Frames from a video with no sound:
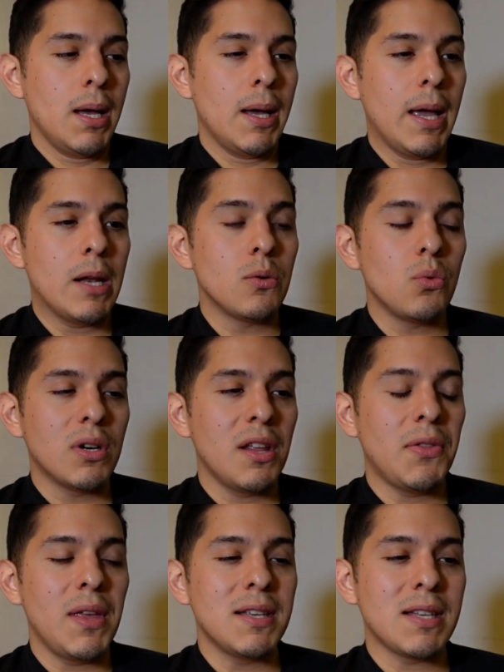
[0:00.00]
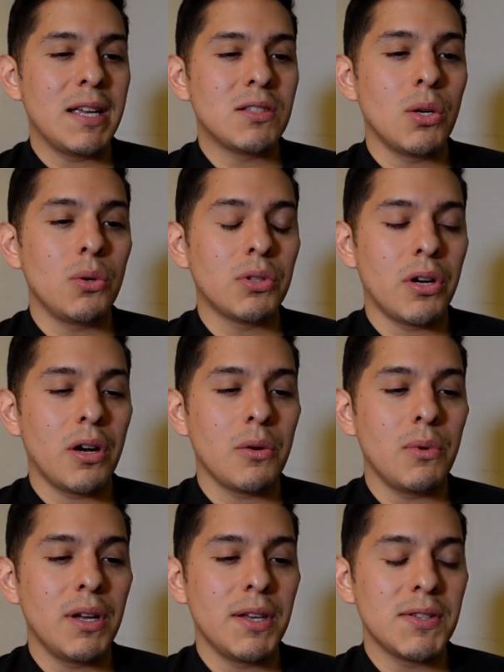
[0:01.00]
And one of the things I told her
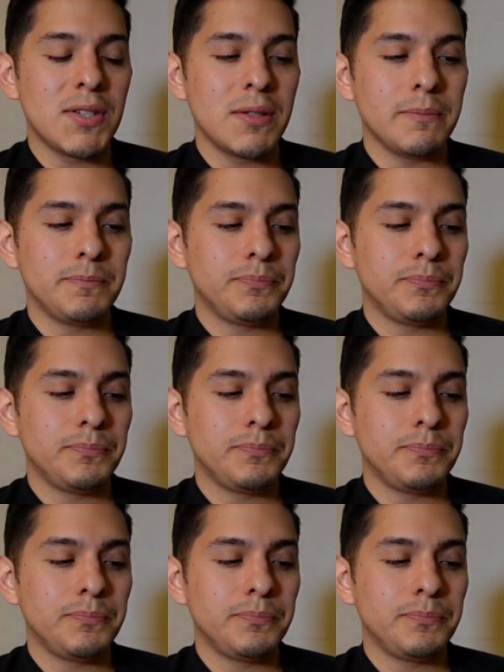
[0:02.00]
was,